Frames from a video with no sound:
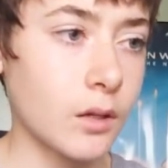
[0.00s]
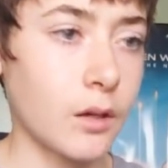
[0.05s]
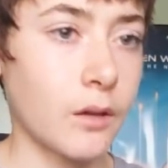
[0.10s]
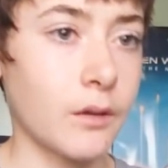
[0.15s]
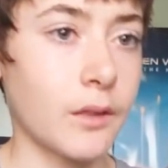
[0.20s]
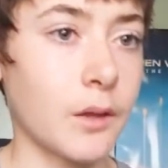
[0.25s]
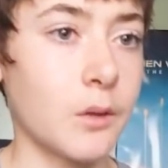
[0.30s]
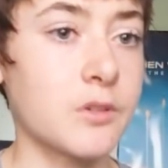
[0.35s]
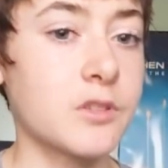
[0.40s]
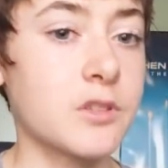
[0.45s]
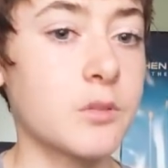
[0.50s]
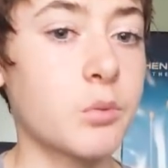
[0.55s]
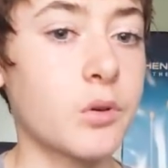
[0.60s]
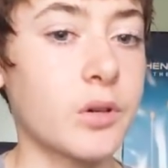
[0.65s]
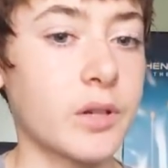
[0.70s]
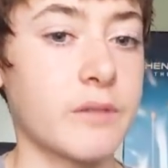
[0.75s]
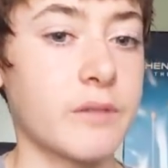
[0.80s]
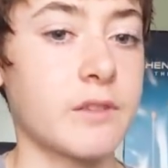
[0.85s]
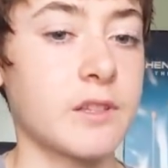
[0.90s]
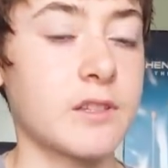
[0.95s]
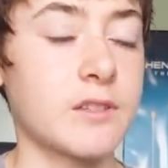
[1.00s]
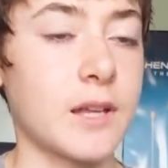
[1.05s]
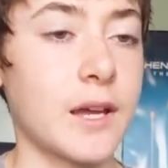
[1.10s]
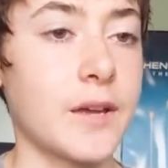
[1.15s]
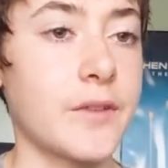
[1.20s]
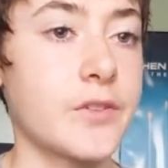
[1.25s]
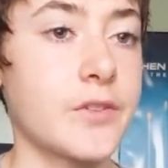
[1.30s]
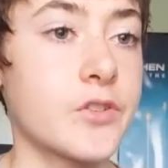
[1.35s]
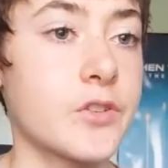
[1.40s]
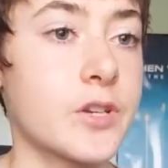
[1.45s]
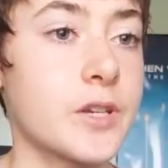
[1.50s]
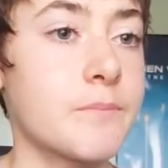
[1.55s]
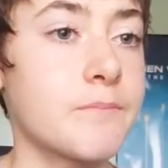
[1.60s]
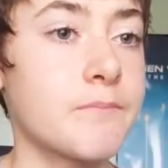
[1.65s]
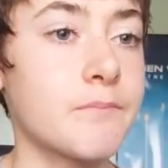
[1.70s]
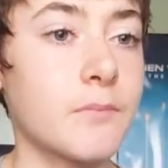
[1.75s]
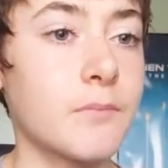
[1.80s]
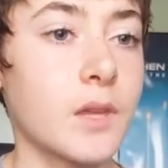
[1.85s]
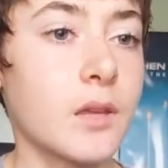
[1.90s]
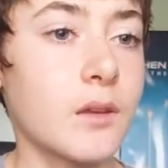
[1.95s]
That was the point of this live
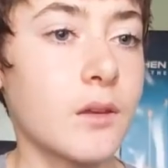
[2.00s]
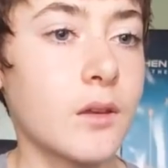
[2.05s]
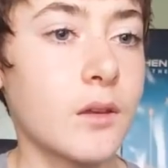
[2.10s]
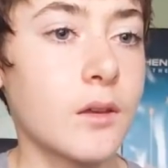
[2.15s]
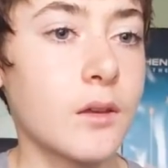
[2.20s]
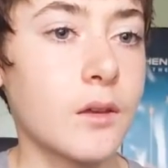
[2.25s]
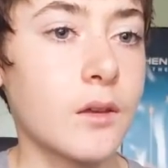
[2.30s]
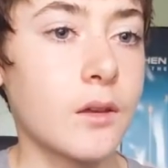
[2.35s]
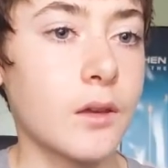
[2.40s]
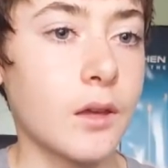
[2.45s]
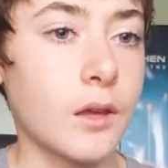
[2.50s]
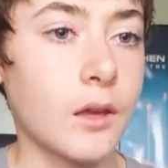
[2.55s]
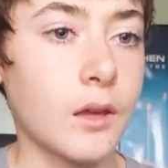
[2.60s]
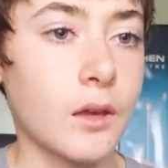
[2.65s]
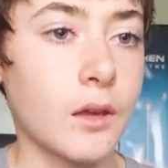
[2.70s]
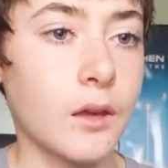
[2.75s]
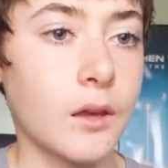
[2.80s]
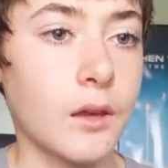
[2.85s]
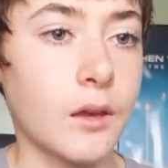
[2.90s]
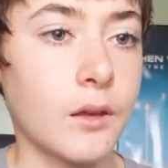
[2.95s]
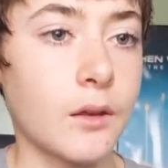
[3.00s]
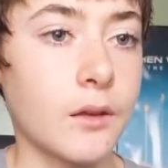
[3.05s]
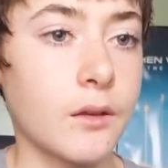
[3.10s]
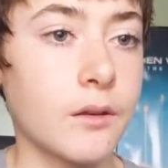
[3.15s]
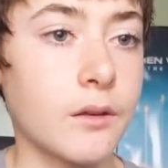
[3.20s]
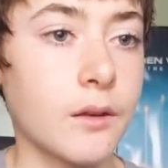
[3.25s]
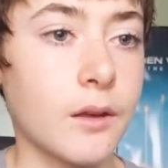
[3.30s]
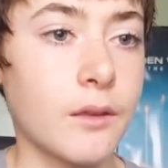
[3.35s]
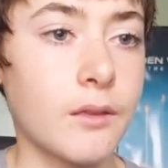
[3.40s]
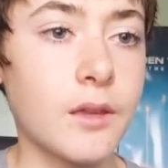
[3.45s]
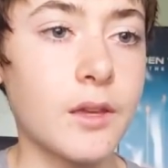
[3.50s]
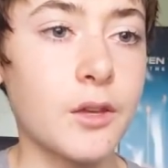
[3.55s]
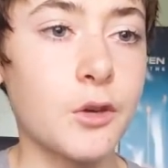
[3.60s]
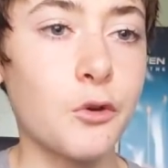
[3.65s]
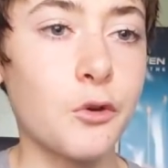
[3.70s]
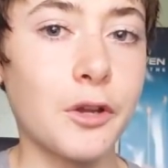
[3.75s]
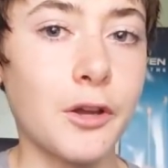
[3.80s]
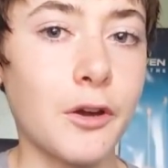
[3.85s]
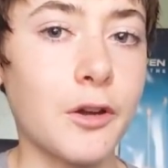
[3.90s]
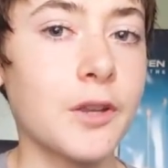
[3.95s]
stream, and I think
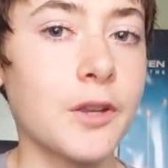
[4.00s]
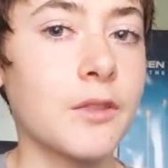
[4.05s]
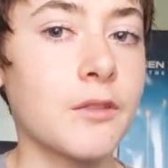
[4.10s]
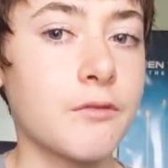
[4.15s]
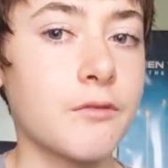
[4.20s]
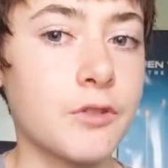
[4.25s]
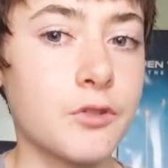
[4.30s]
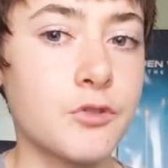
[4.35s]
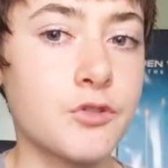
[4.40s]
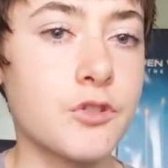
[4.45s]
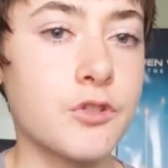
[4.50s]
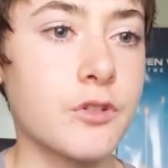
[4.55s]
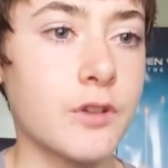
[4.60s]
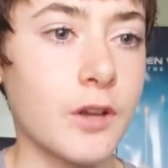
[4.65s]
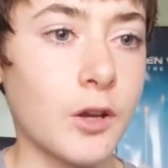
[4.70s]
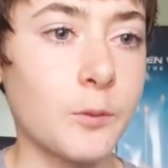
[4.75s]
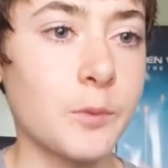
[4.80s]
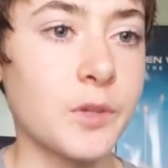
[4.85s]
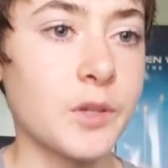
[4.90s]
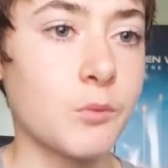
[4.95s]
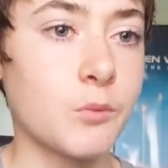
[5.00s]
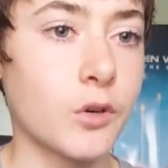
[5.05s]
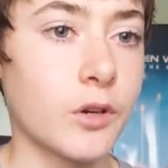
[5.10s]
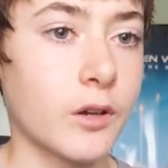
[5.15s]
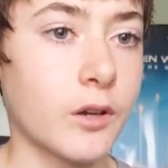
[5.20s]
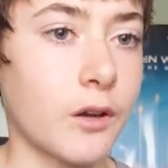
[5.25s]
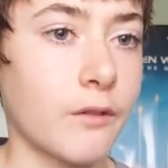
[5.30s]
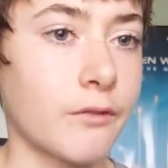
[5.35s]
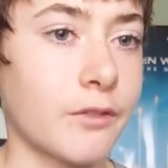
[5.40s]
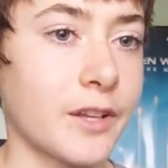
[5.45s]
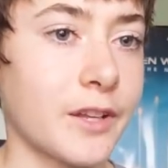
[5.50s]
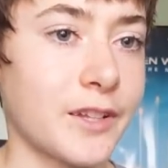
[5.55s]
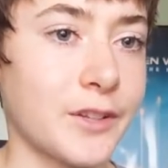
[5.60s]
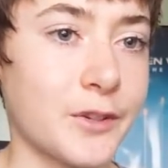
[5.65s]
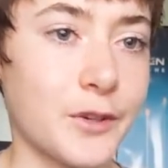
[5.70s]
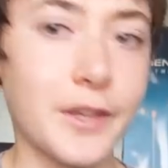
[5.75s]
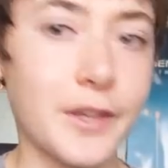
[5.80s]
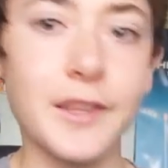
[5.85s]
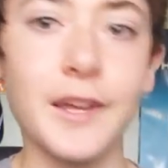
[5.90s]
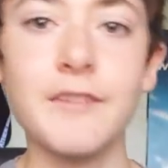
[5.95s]
going on in the future I'll be more confident
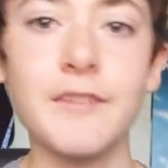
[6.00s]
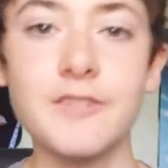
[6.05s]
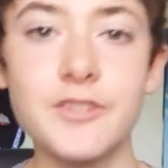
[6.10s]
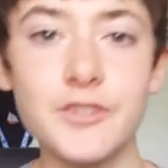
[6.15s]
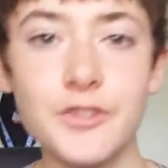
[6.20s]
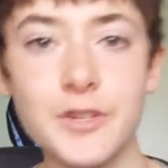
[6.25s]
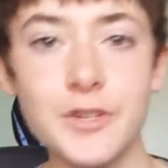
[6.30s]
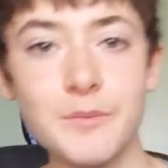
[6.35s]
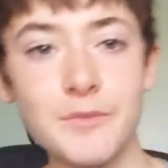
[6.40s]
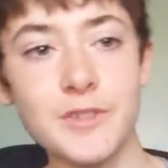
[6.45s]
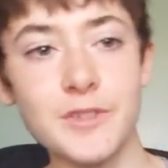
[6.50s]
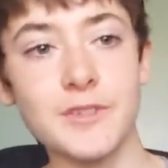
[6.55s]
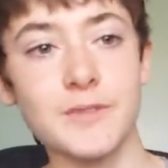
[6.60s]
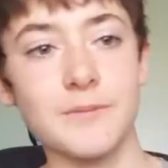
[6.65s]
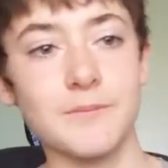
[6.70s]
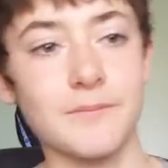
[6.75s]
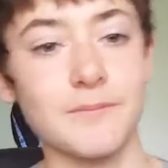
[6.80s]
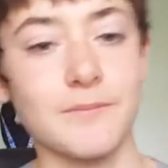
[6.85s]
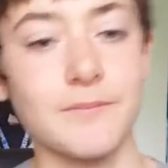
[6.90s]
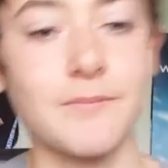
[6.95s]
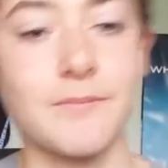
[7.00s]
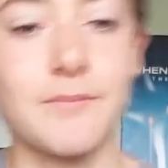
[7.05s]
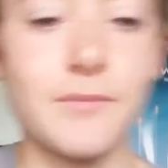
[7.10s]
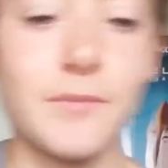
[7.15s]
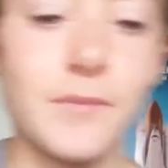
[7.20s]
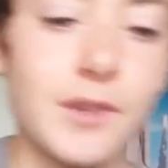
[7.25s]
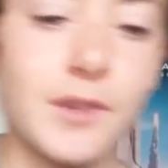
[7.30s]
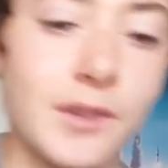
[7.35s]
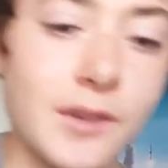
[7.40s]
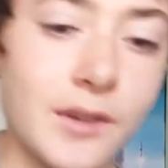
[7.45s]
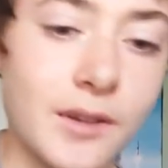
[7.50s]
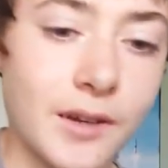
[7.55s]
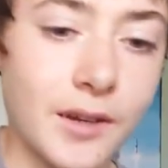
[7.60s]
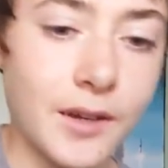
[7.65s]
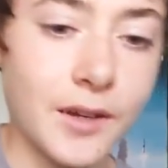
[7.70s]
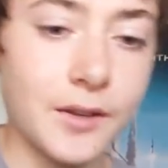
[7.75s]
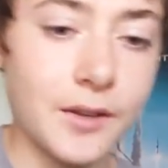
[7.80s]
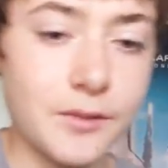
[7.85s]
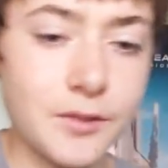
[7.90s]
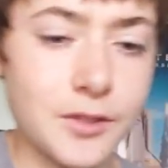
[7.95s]
during live streams.
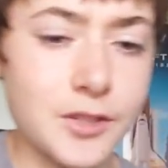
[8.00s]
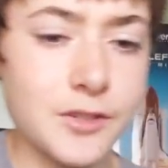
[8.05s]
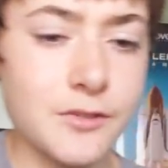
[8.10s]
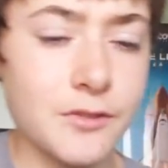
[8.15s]
They're